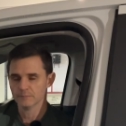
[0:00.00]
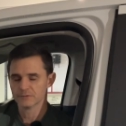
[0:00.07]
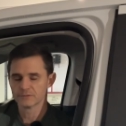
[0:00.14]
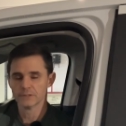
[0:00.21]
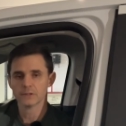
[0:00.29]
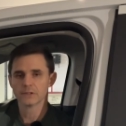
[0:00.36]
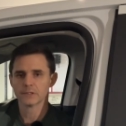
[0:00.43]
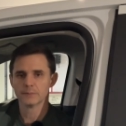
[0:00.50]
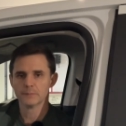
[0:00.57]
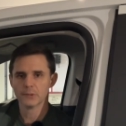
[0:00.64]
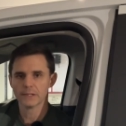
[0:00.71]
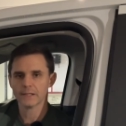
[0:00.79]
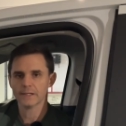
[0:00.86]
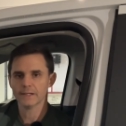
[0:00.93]
still going to
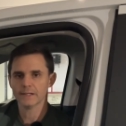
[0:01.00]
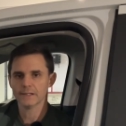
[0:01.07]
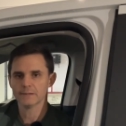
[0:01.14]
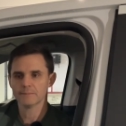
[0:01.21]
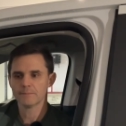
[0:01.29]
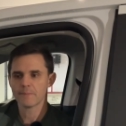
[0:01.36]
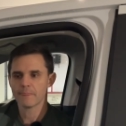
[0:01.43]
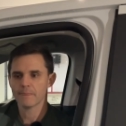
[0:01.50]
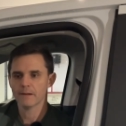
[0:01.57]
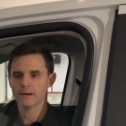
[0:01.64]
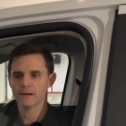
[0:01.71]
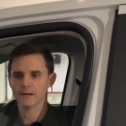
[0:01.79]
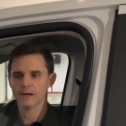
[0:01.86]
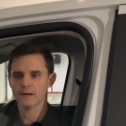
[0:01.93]
bring it in
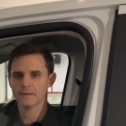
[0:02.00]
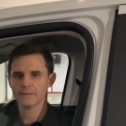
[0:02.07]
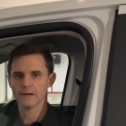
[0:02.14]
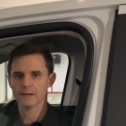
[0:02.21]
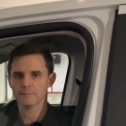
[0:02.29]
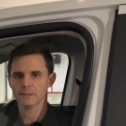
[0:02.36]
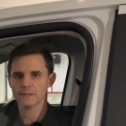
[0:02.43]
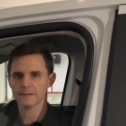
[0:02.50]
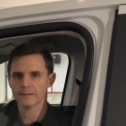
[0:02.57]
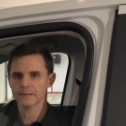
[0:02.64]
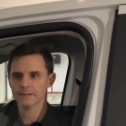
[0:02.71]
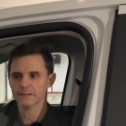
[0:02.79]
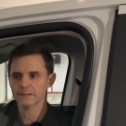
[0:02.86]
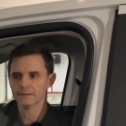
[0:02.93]
on that
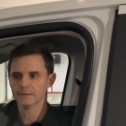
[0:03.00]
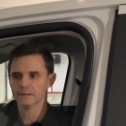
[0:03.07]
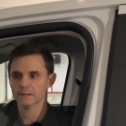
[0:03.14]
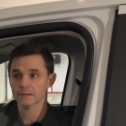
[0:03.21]
Monday.